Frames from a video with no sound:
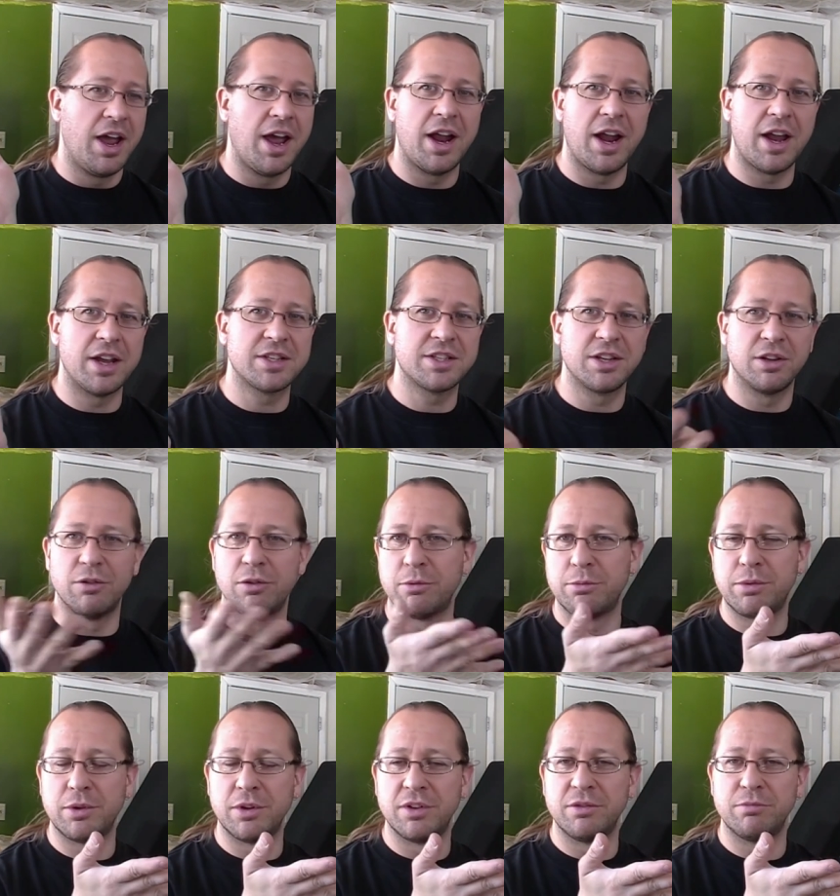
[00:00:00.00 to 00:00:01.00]
and I still
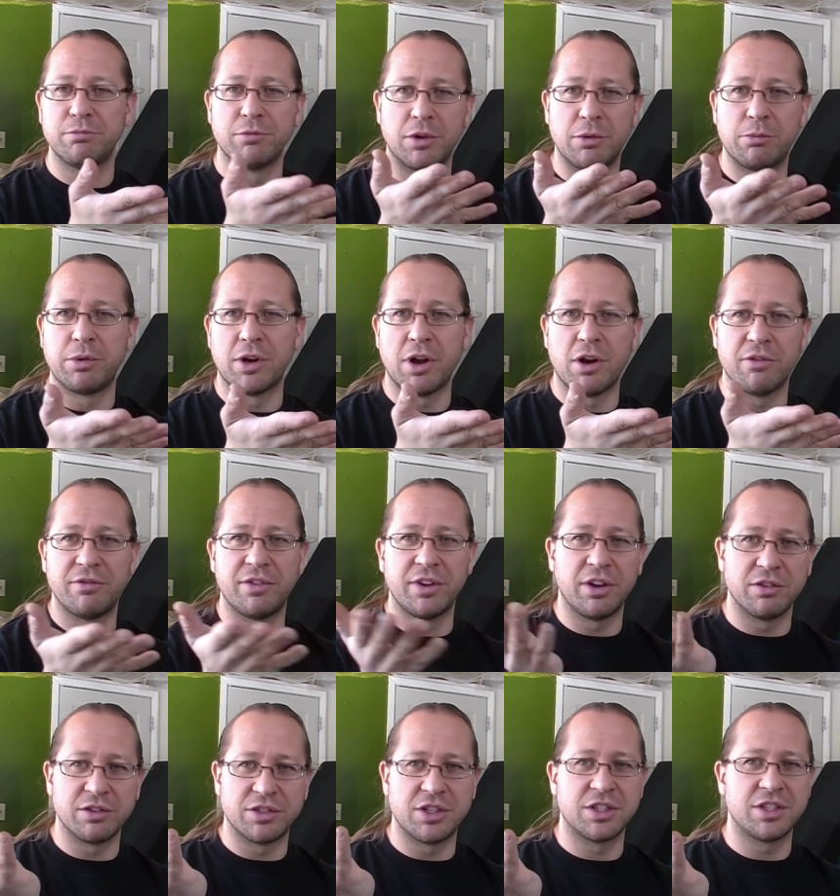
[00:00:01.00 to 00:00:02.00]
would put, would put out
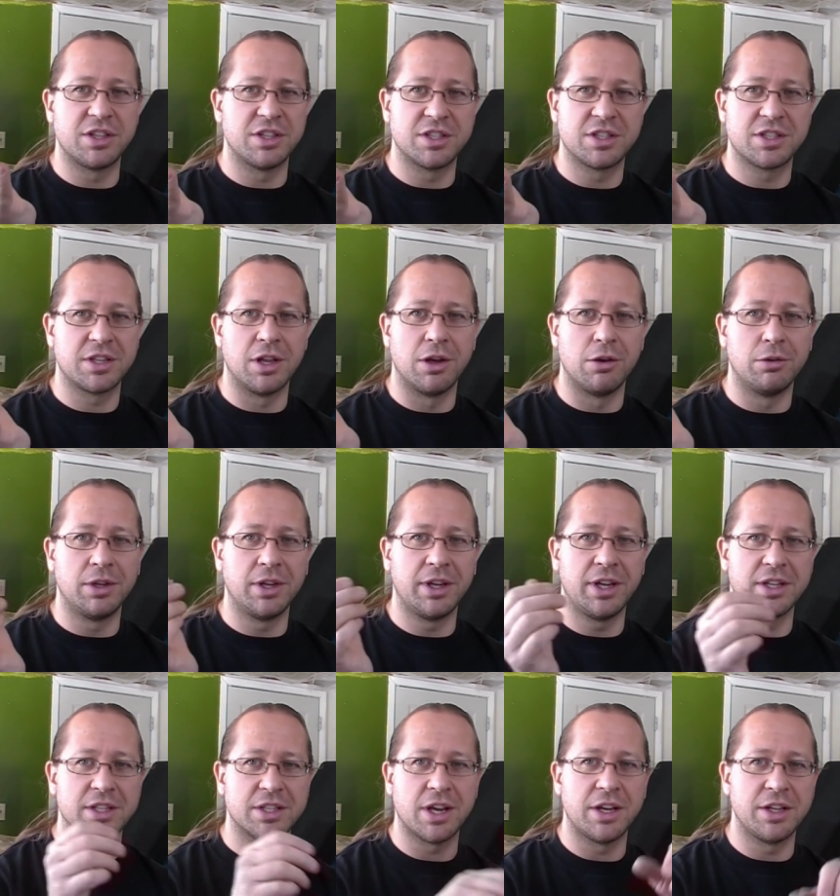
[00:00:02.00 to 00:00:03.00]
videos just as
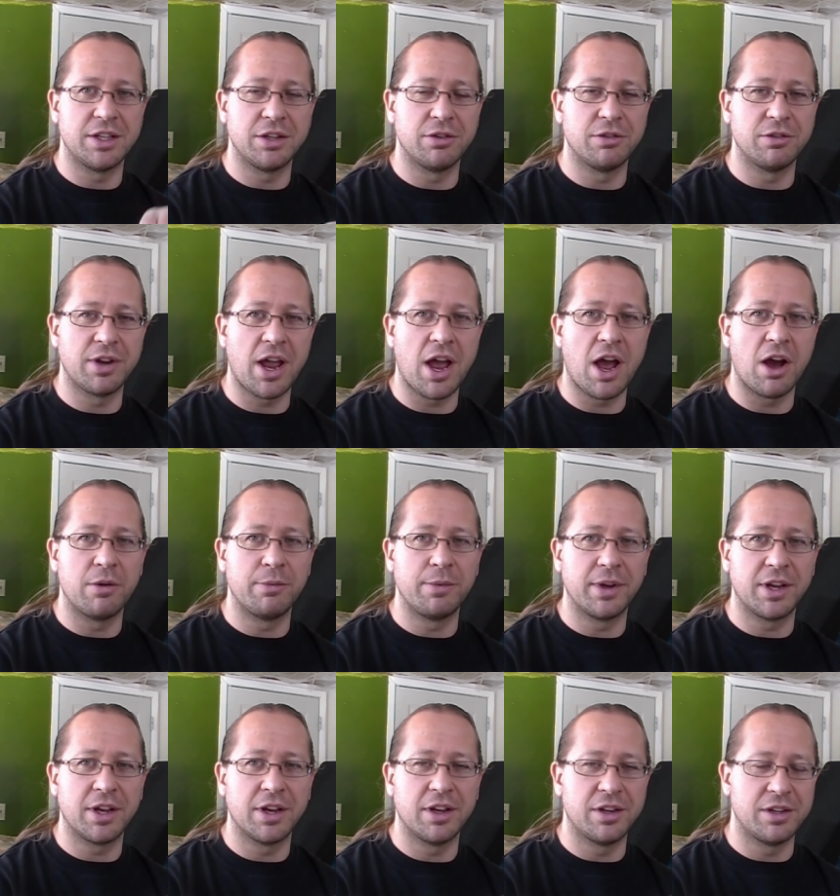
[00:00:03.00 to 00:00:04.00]
slowly as I do now
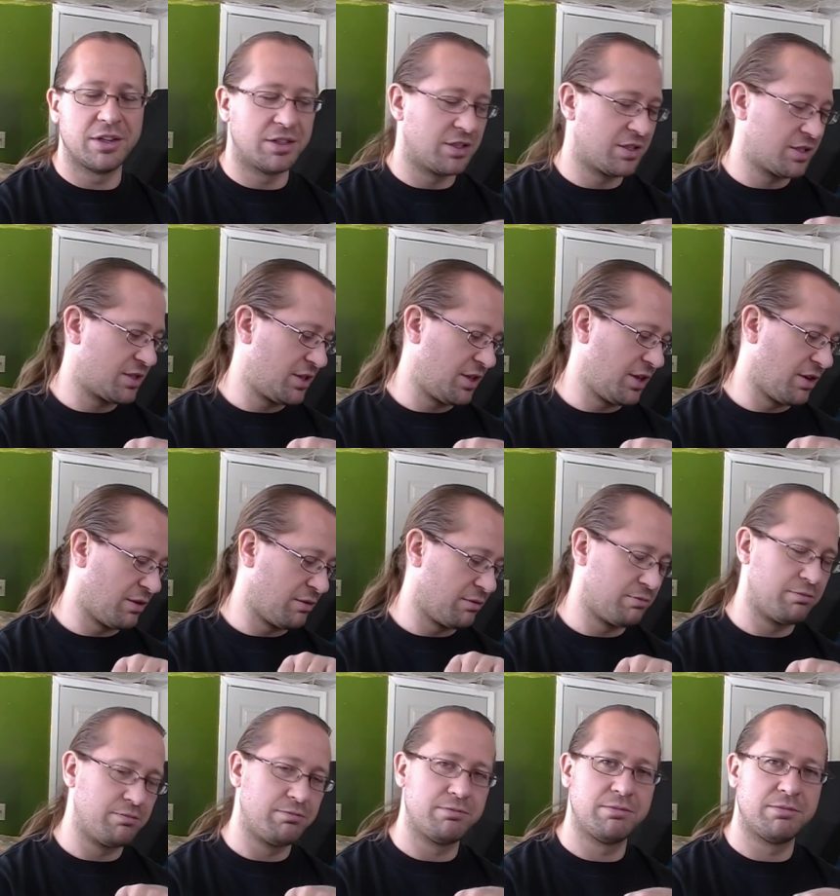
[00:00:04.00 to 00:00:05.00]
because, you know,
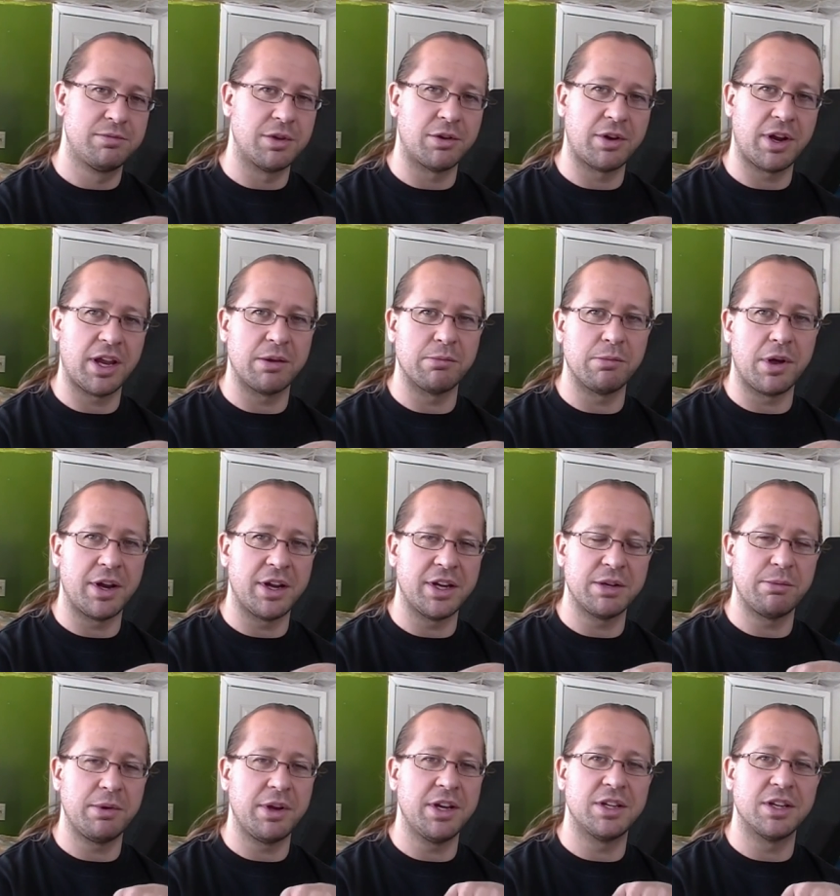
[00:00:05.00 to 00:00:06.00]
donating
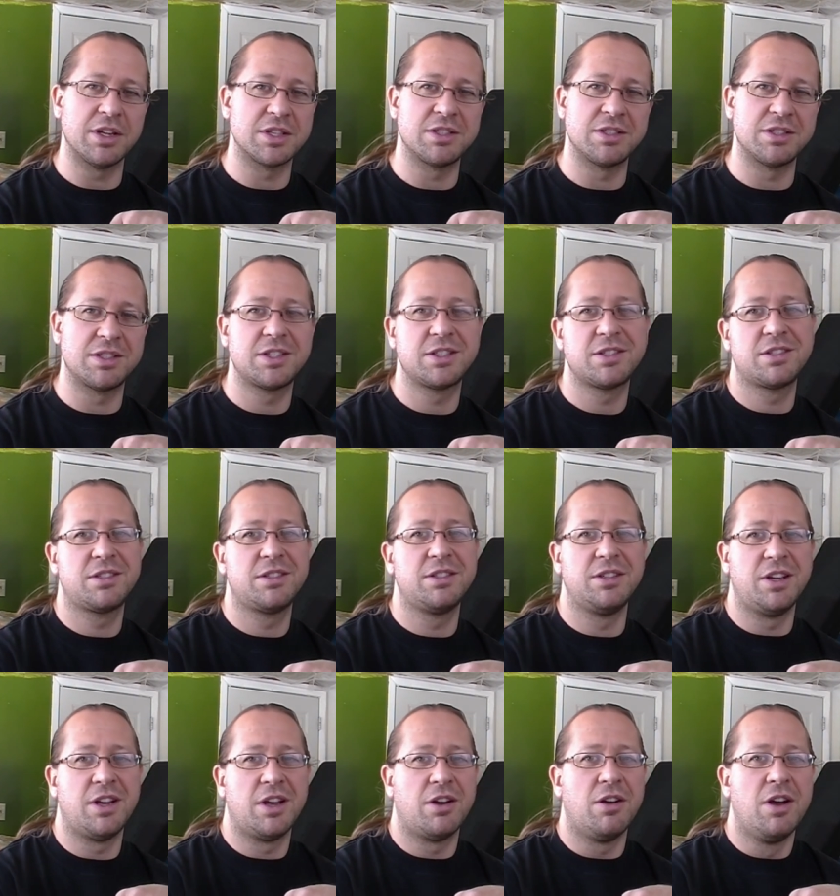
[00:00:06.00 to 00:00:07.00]
money to me doesn't,
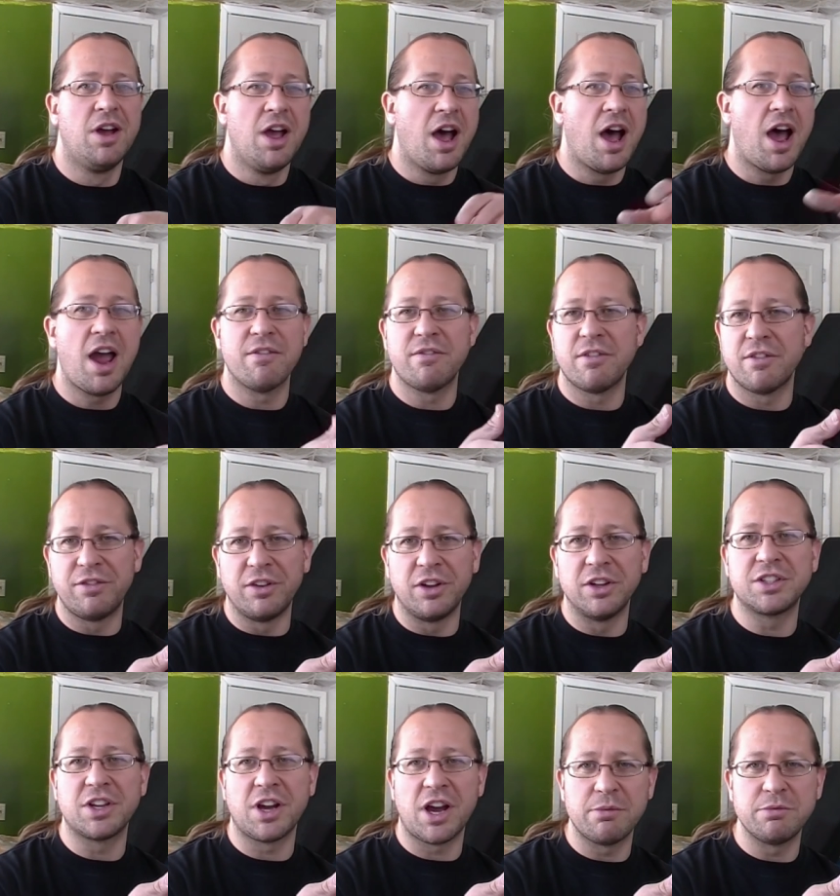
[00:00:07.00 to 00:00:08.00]
you know, I have a
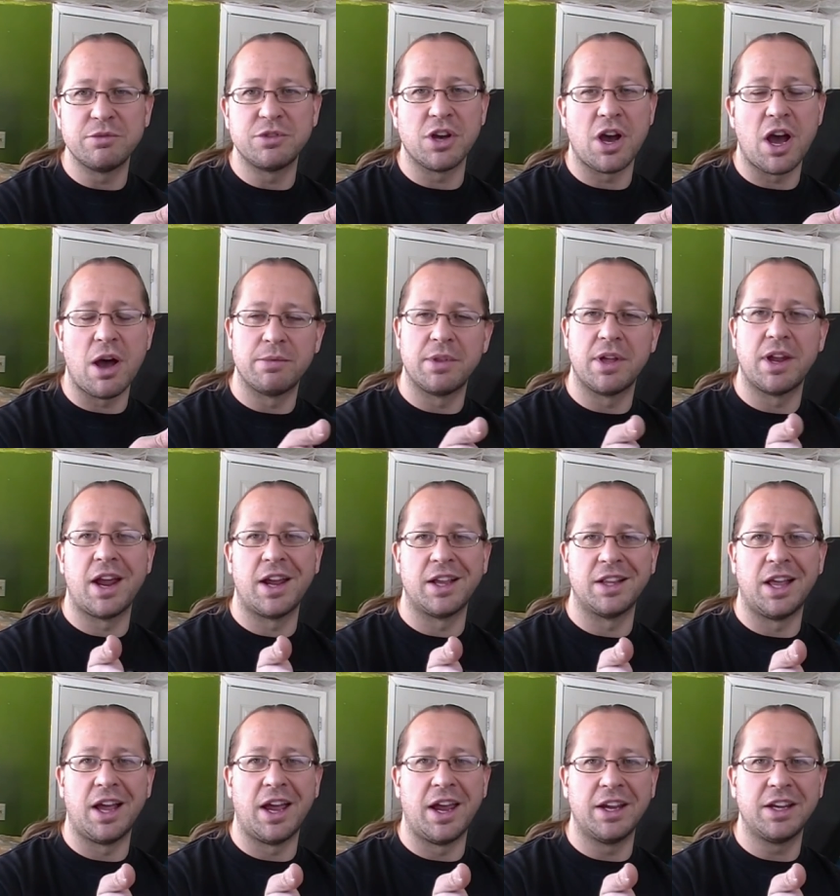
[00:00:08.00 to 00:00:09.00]
full-time job that I
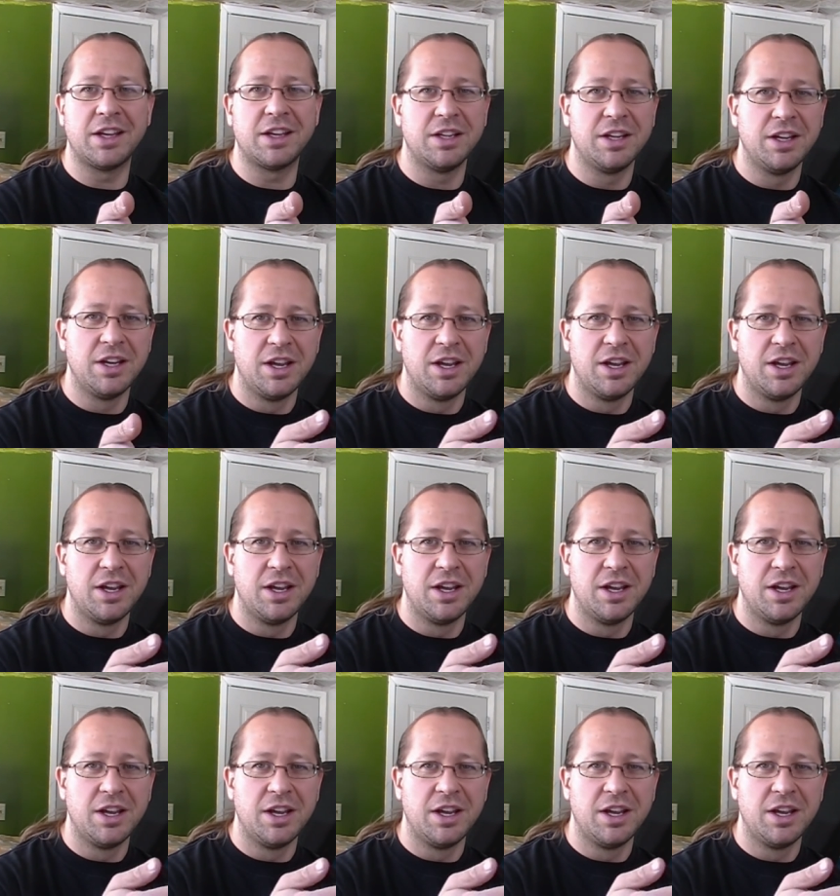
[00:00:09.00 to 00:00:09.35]
like,